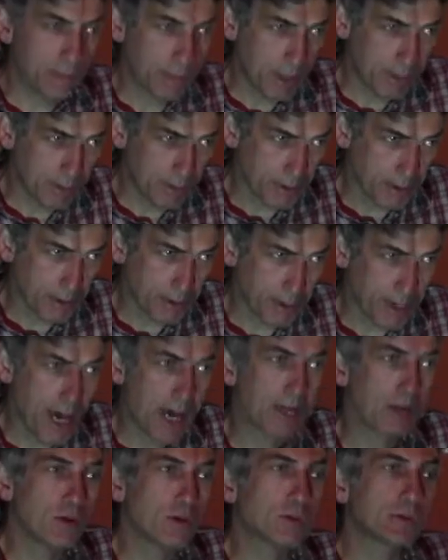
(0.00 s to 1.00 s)
people did
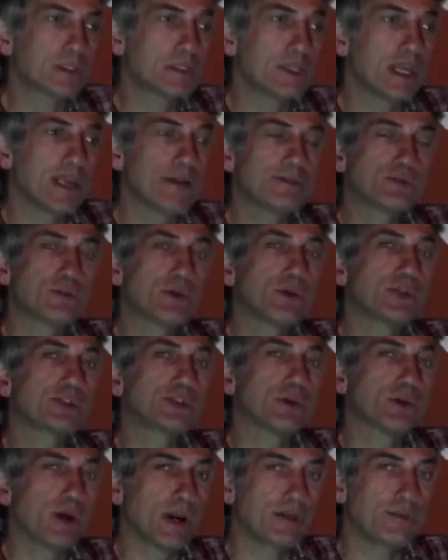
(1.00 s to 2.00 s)
not own slaves
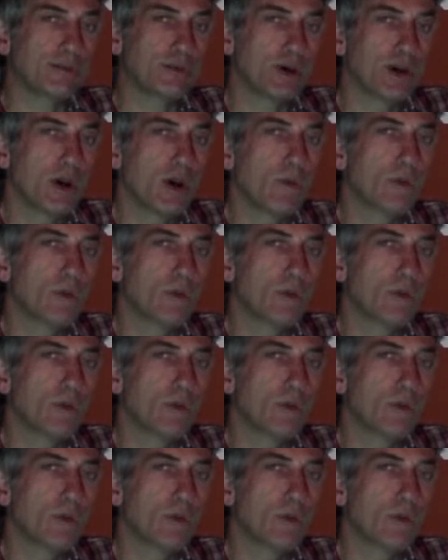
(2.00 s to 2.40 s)
whatsoever,